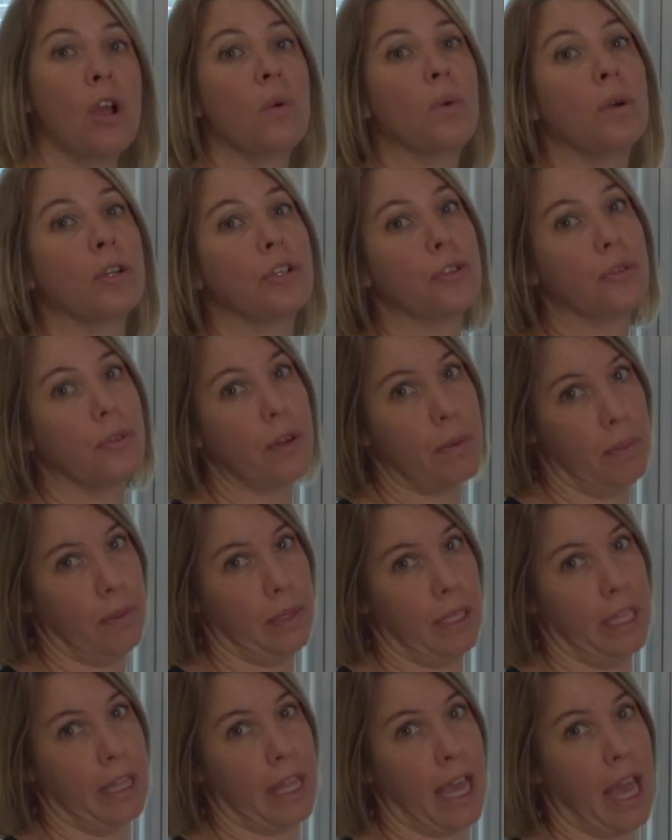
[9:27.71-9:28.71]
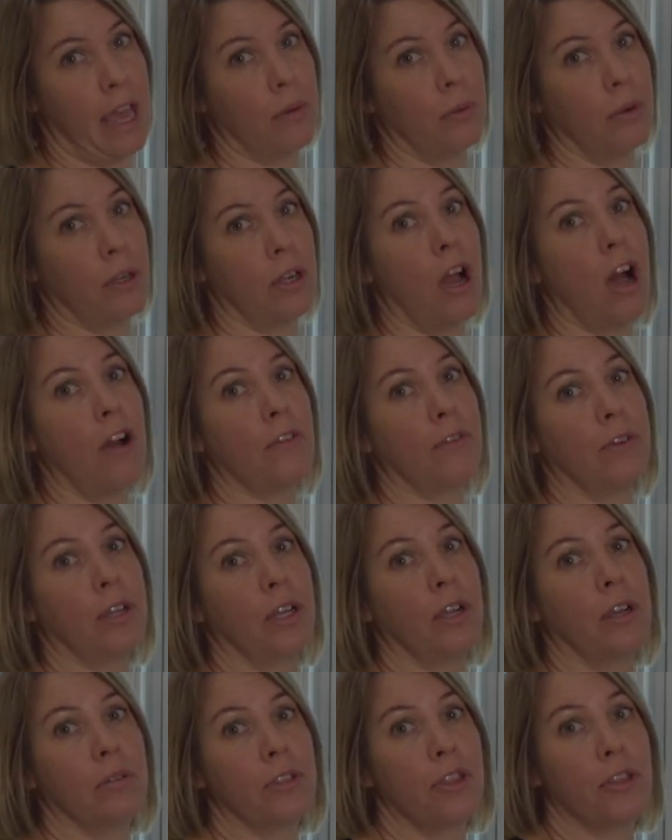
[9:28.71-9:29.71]
We're tripling that when
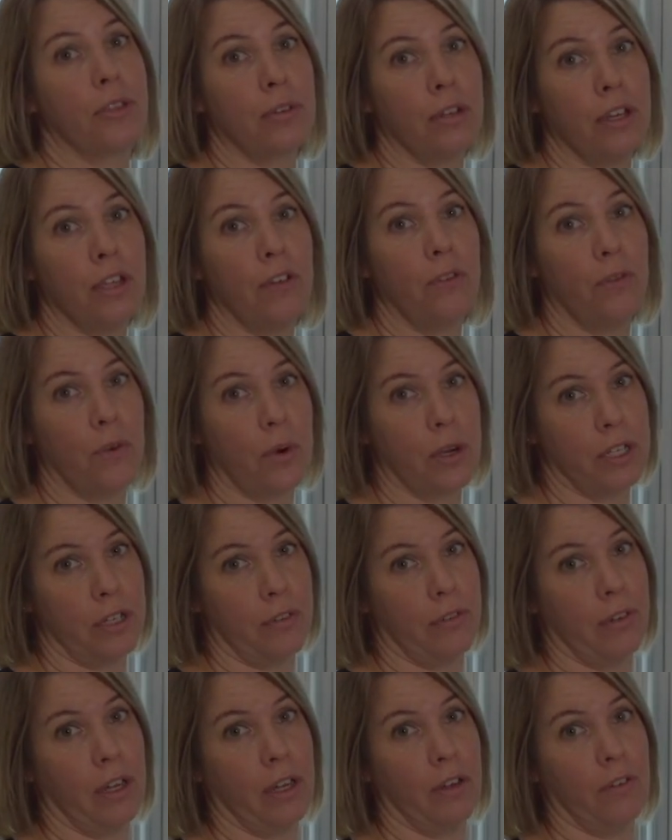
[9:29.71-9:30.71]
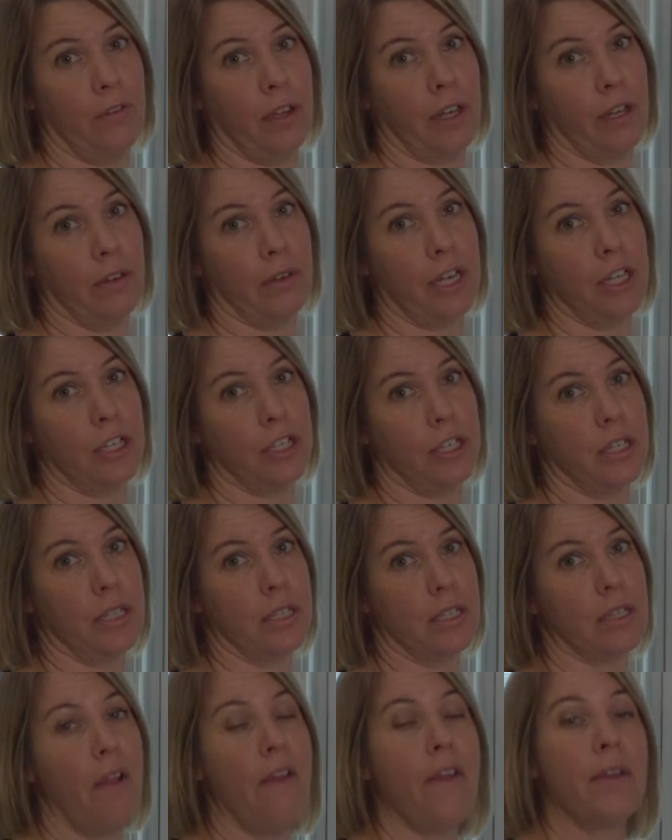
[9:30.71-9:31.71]
offering 34 different
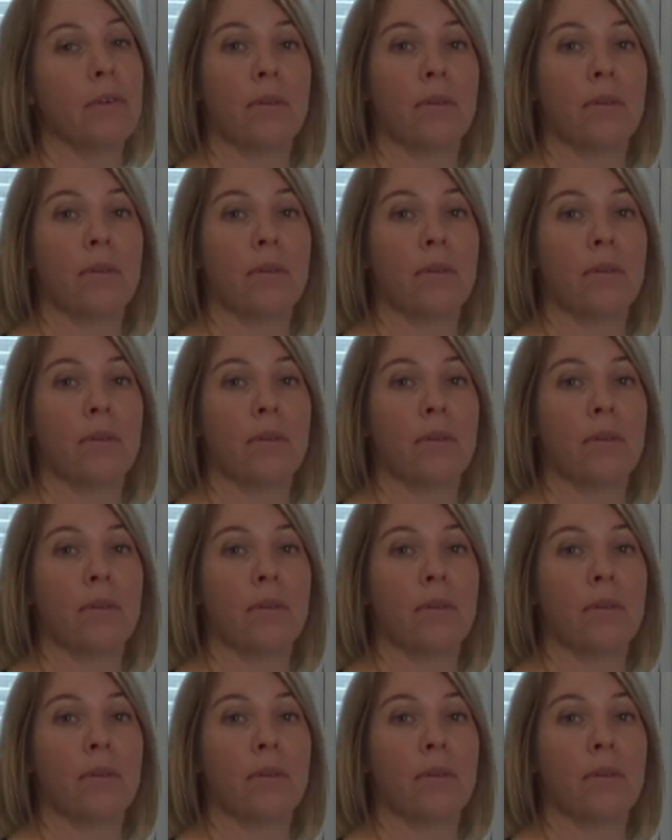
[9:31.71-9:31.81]
configurations.